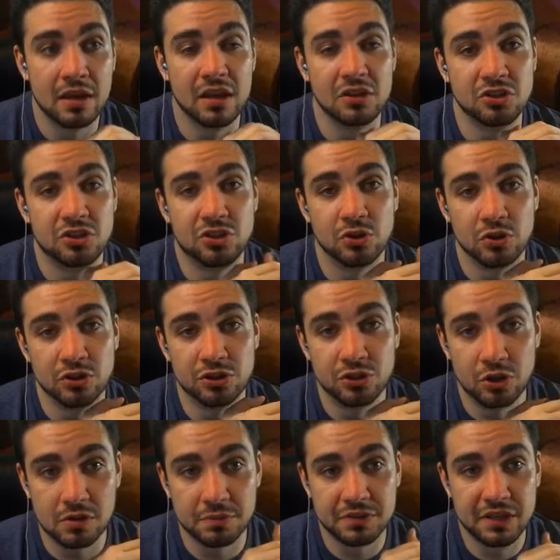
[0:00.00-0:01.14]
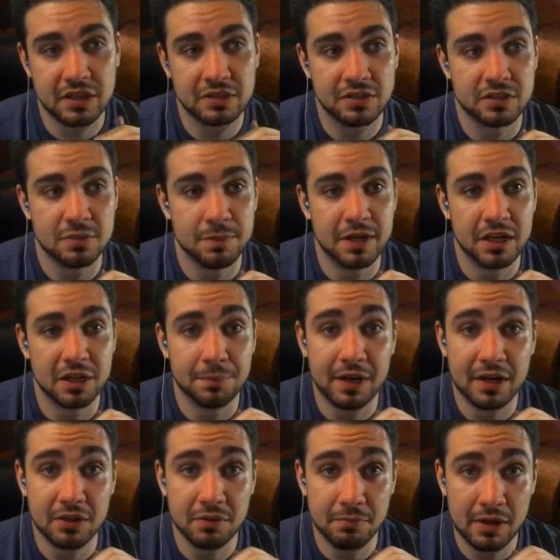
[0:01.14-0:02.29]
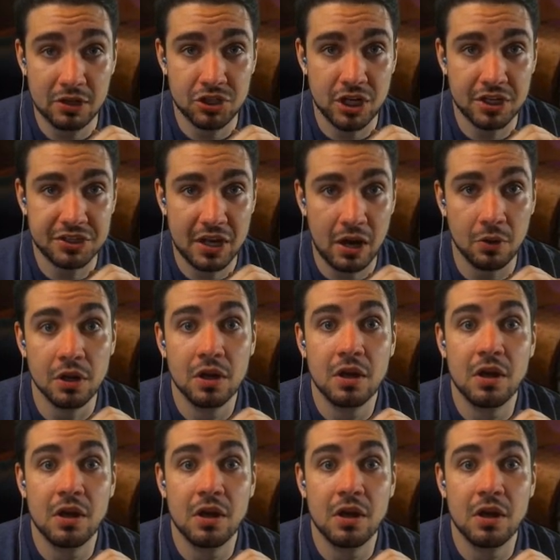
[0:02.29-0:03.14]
in certain circumstances, depending upon how the meta shakes out,